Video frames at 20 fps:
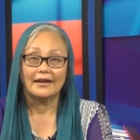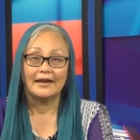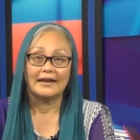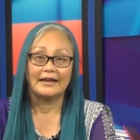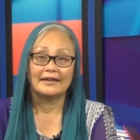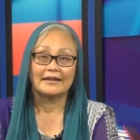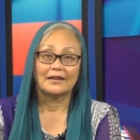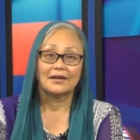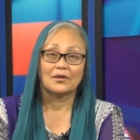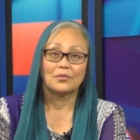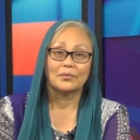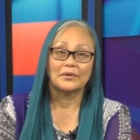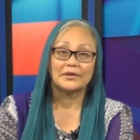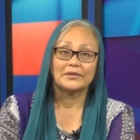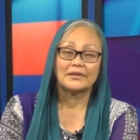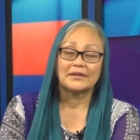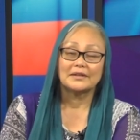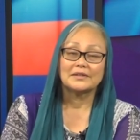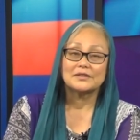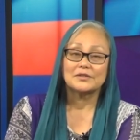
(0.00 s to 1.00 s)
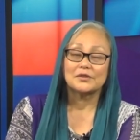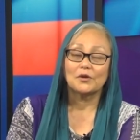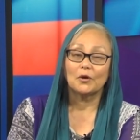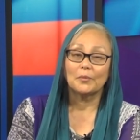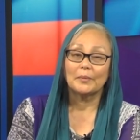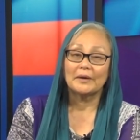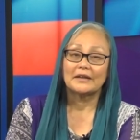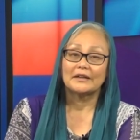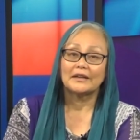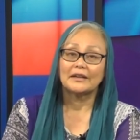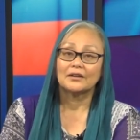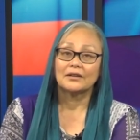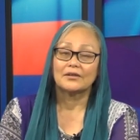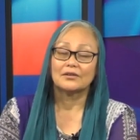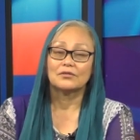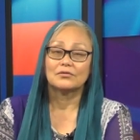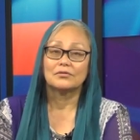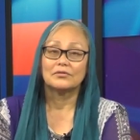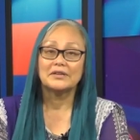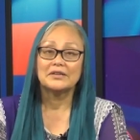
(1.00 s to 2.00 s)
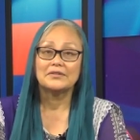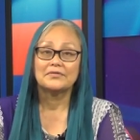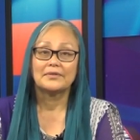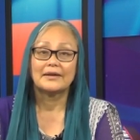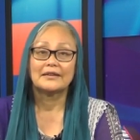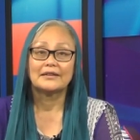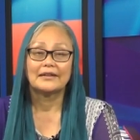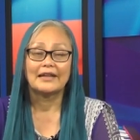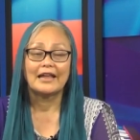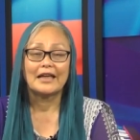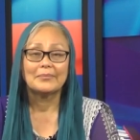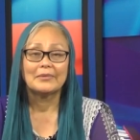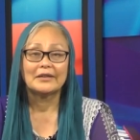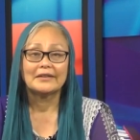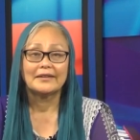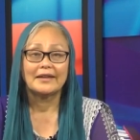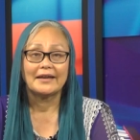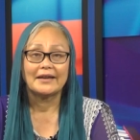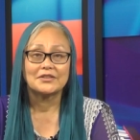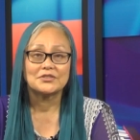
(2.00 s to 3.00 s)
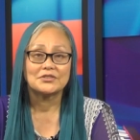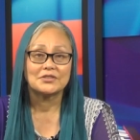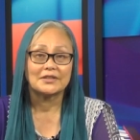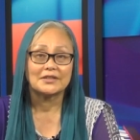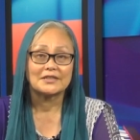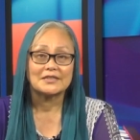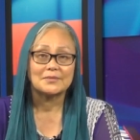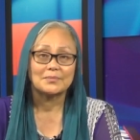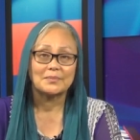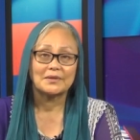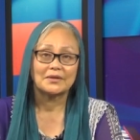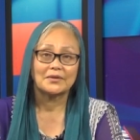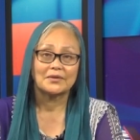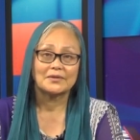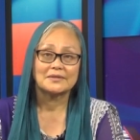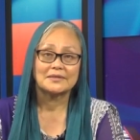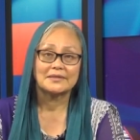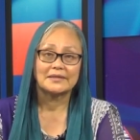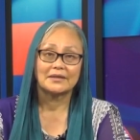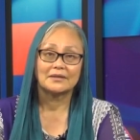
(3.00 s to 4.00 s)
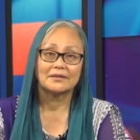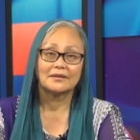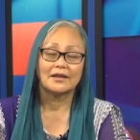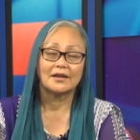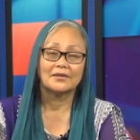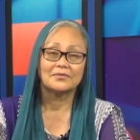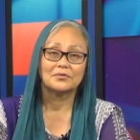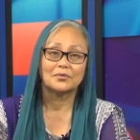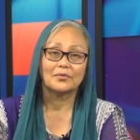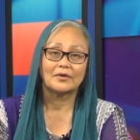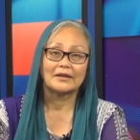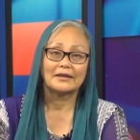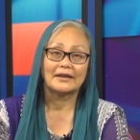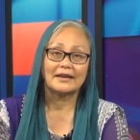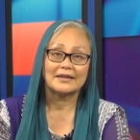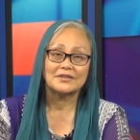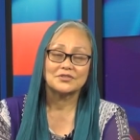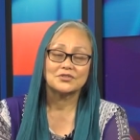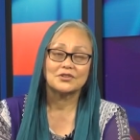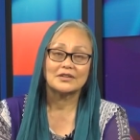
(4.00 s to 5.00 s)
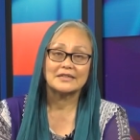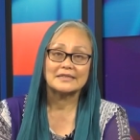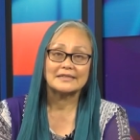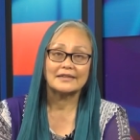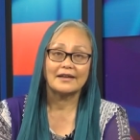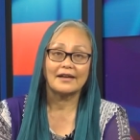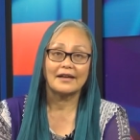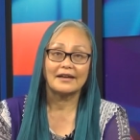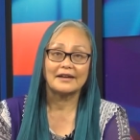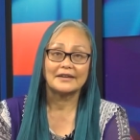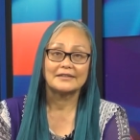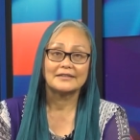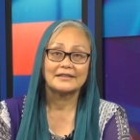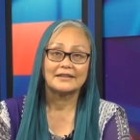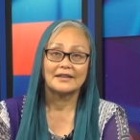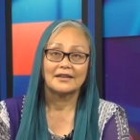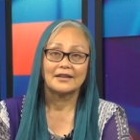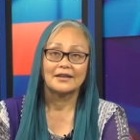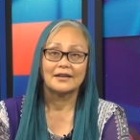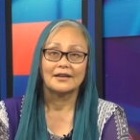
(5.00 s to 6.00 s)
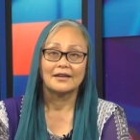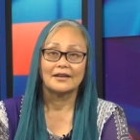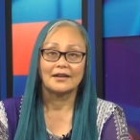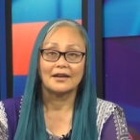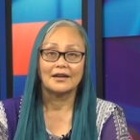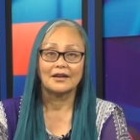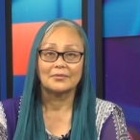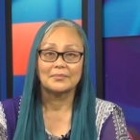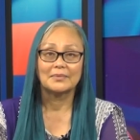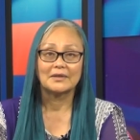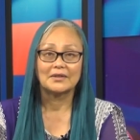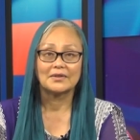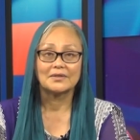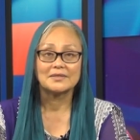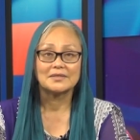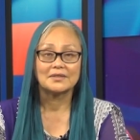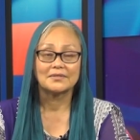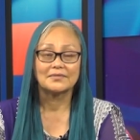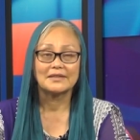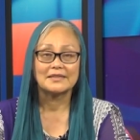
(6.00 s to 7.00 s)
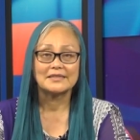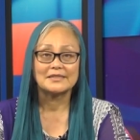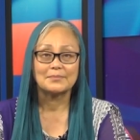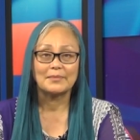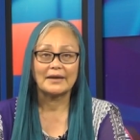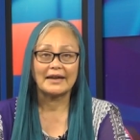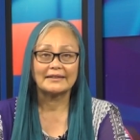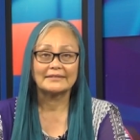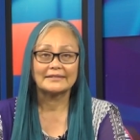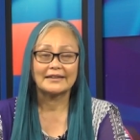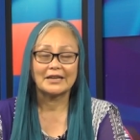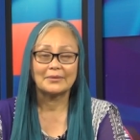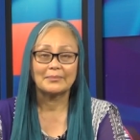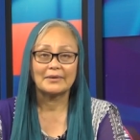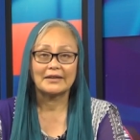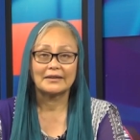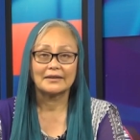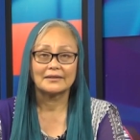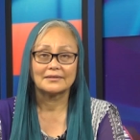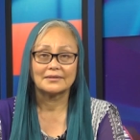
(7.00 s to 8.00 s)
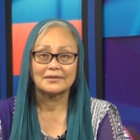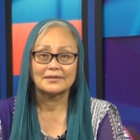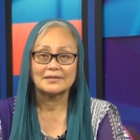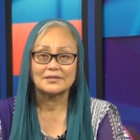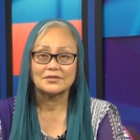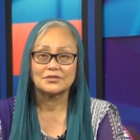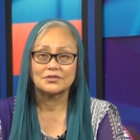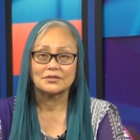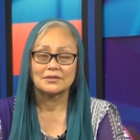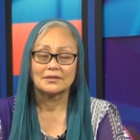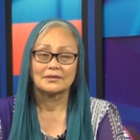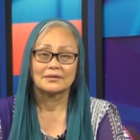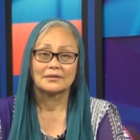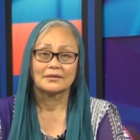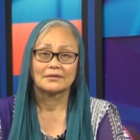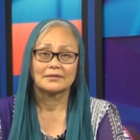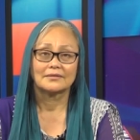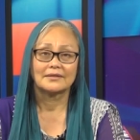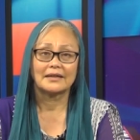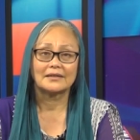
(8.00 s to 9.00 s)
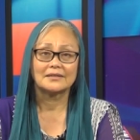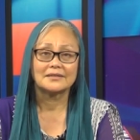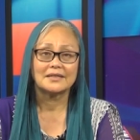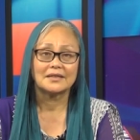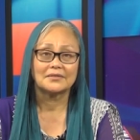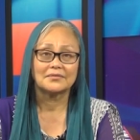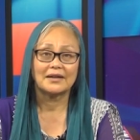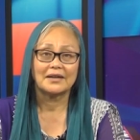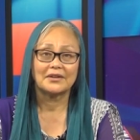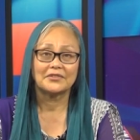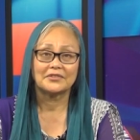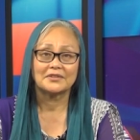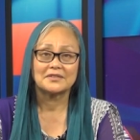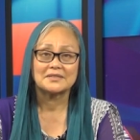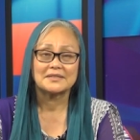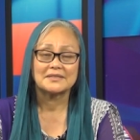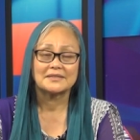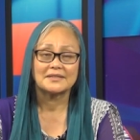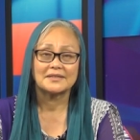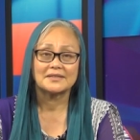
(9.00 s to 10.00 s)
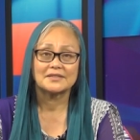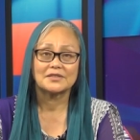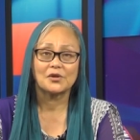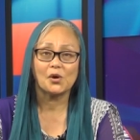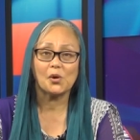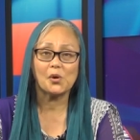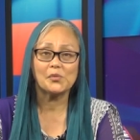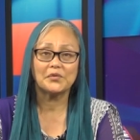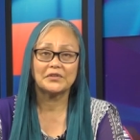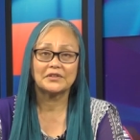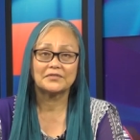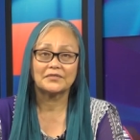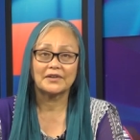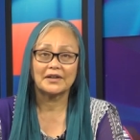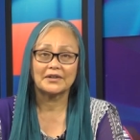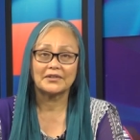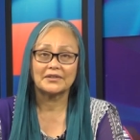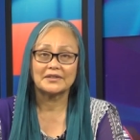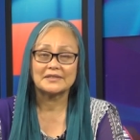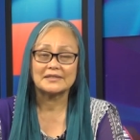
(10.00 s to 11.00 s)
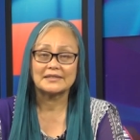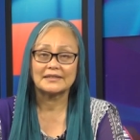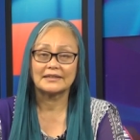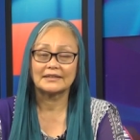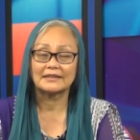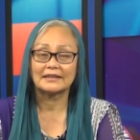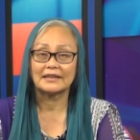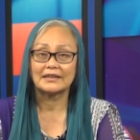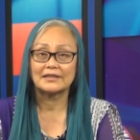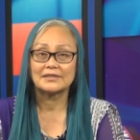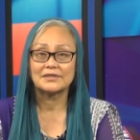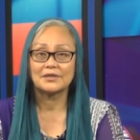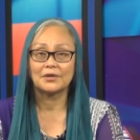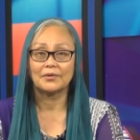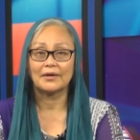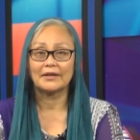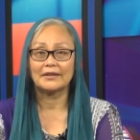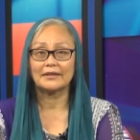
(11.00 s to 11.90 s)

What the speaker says: and where there are so many grief and lamentations because their loved one has just died because of this pandemic, this Delta virus, this COVID virus, and so